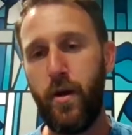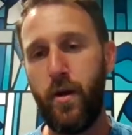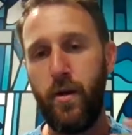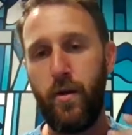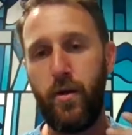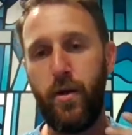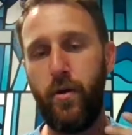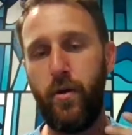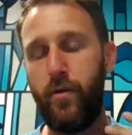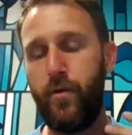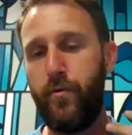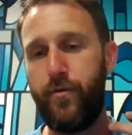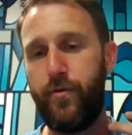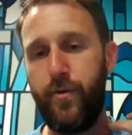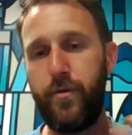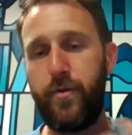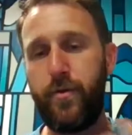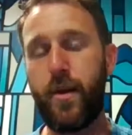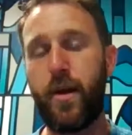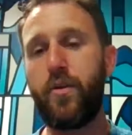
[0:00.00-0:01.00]

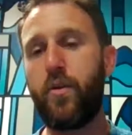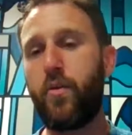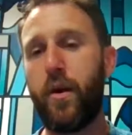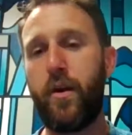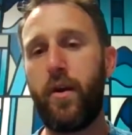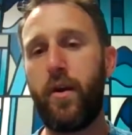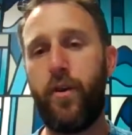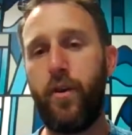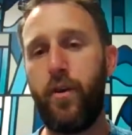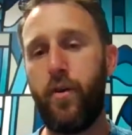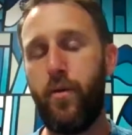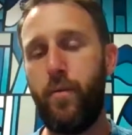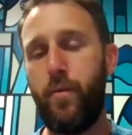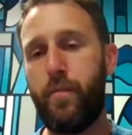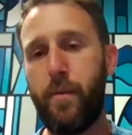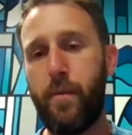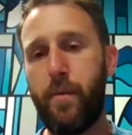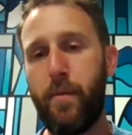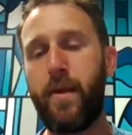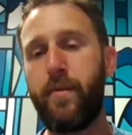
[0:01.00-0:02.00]
You've done quite a few
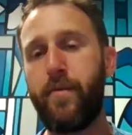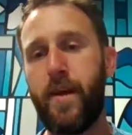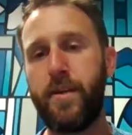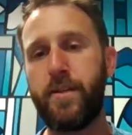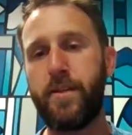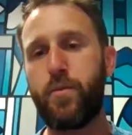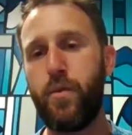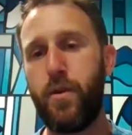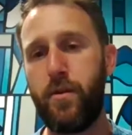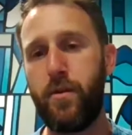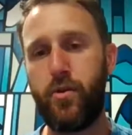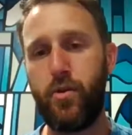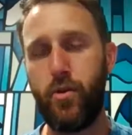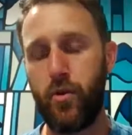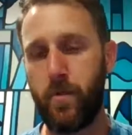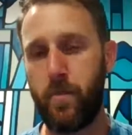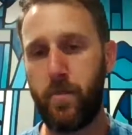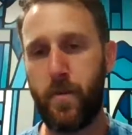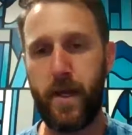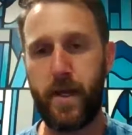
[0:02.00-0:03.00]
public events with
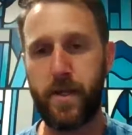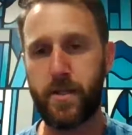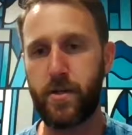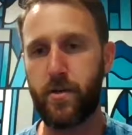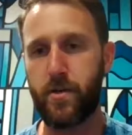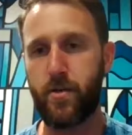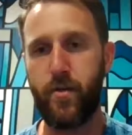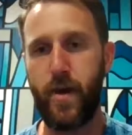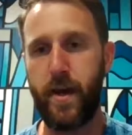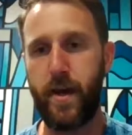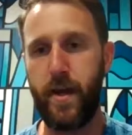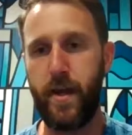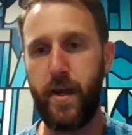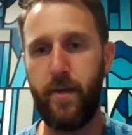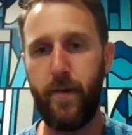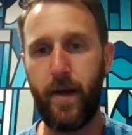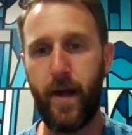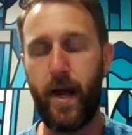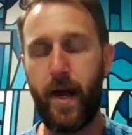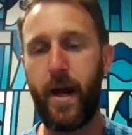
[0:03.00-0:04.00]
Jordan Peterson
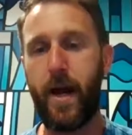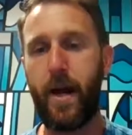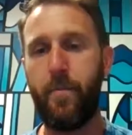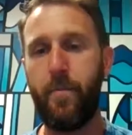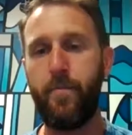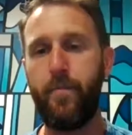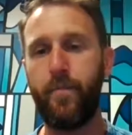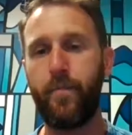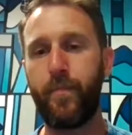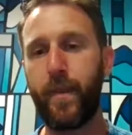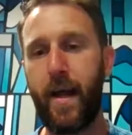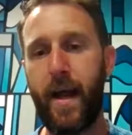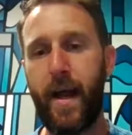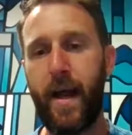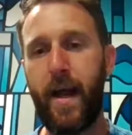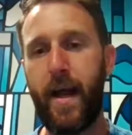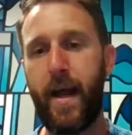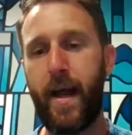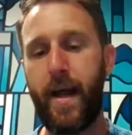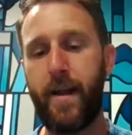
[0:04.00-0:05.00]
already,
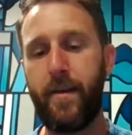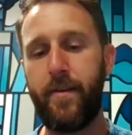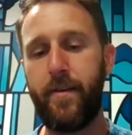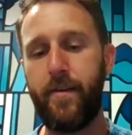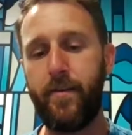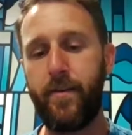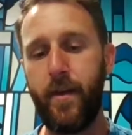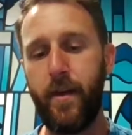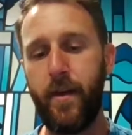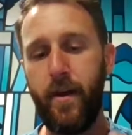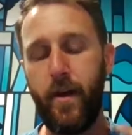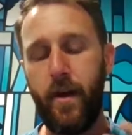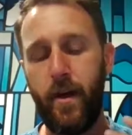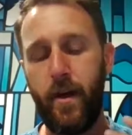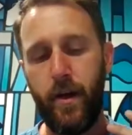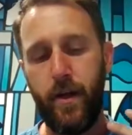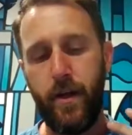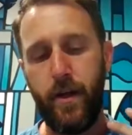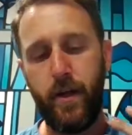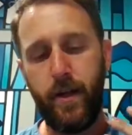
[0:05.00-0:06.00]
and
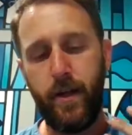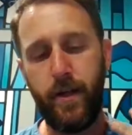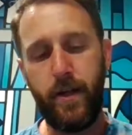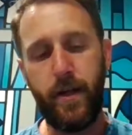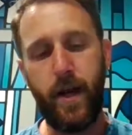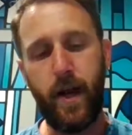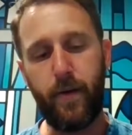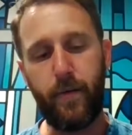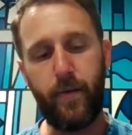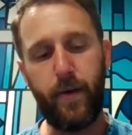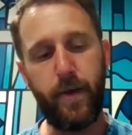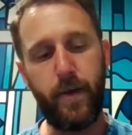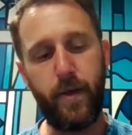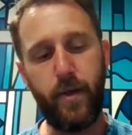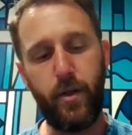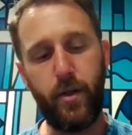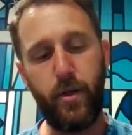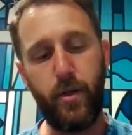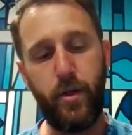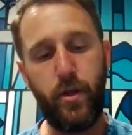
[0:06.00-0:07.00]
yeah,
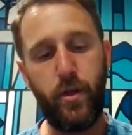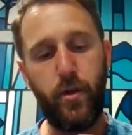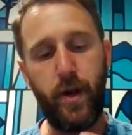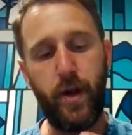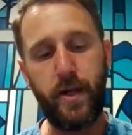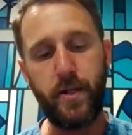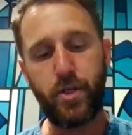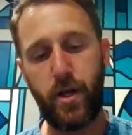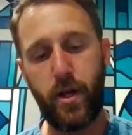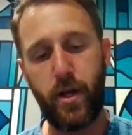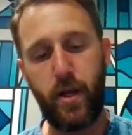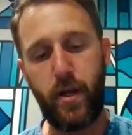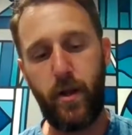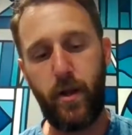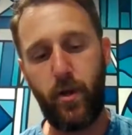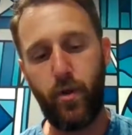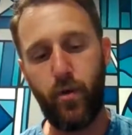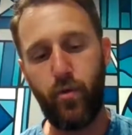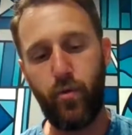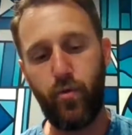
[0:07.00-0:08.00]
you
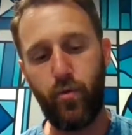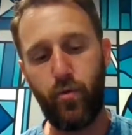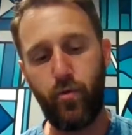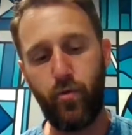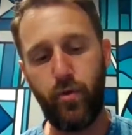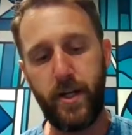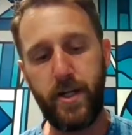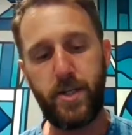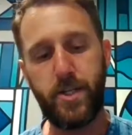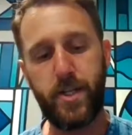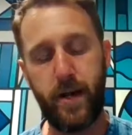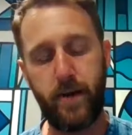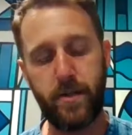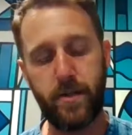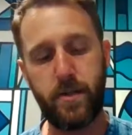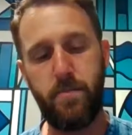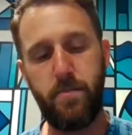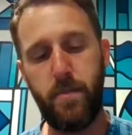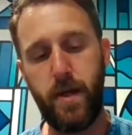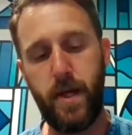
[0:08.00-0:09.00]
actually reached out
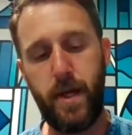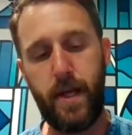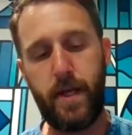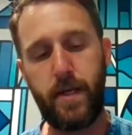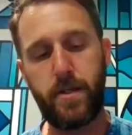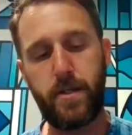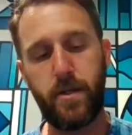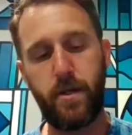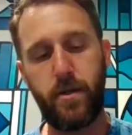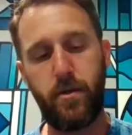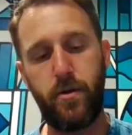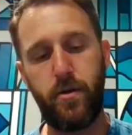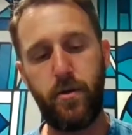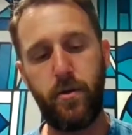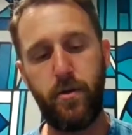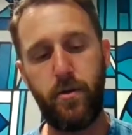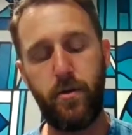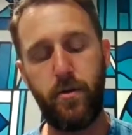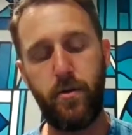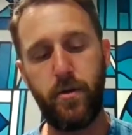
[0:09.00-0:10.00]
to me
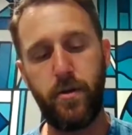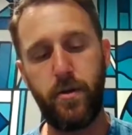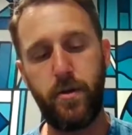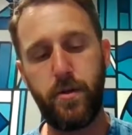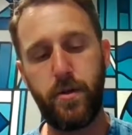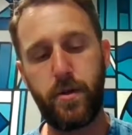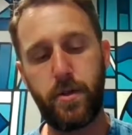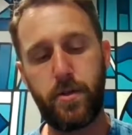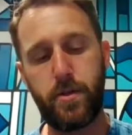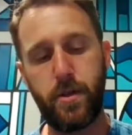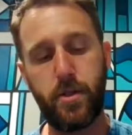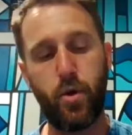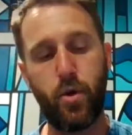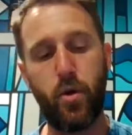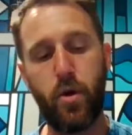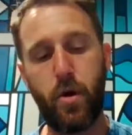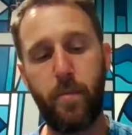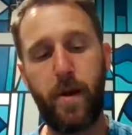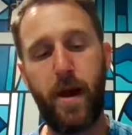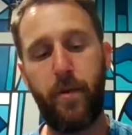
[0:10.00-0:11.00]
to
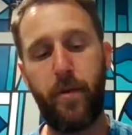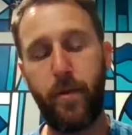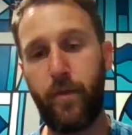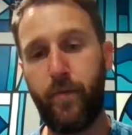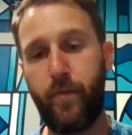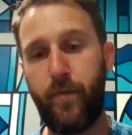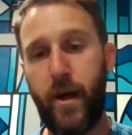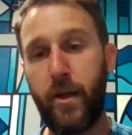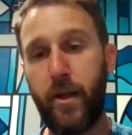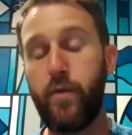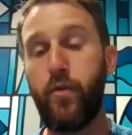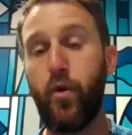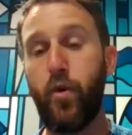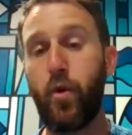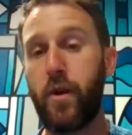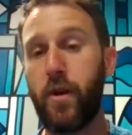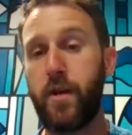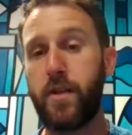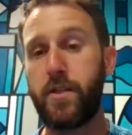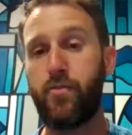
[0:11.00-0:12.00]
talk about the value of
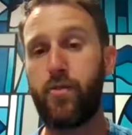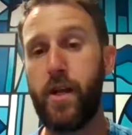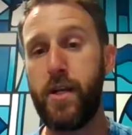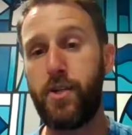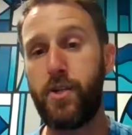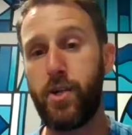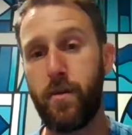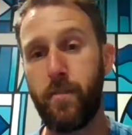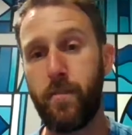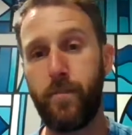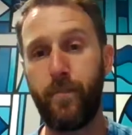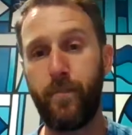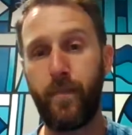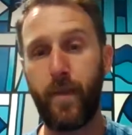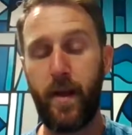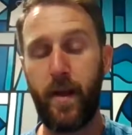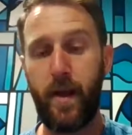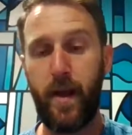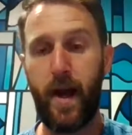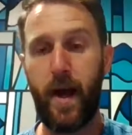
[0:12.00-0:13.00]
organized religion,
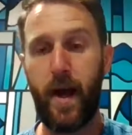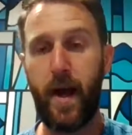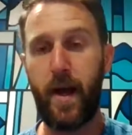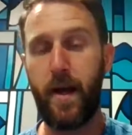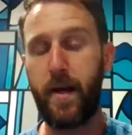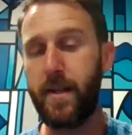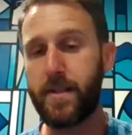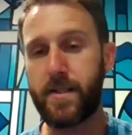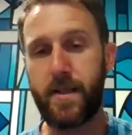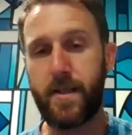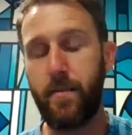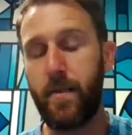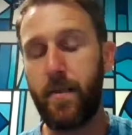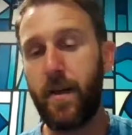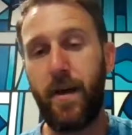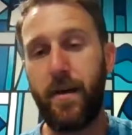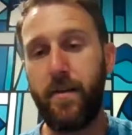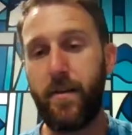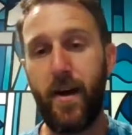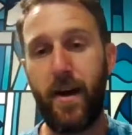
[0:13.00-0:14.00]
and it's something
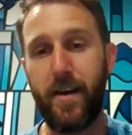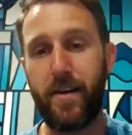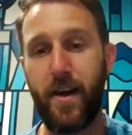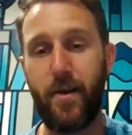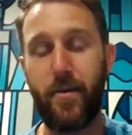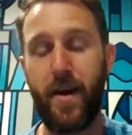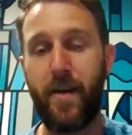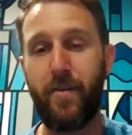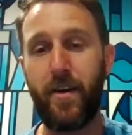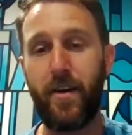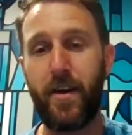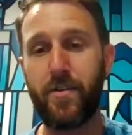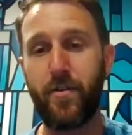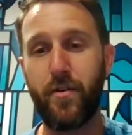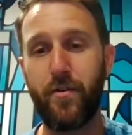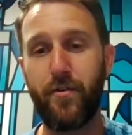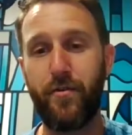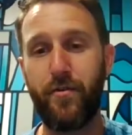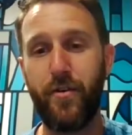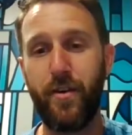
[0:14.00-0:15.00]
I don't have any
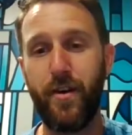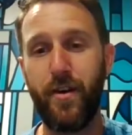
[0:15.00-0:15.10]
sort of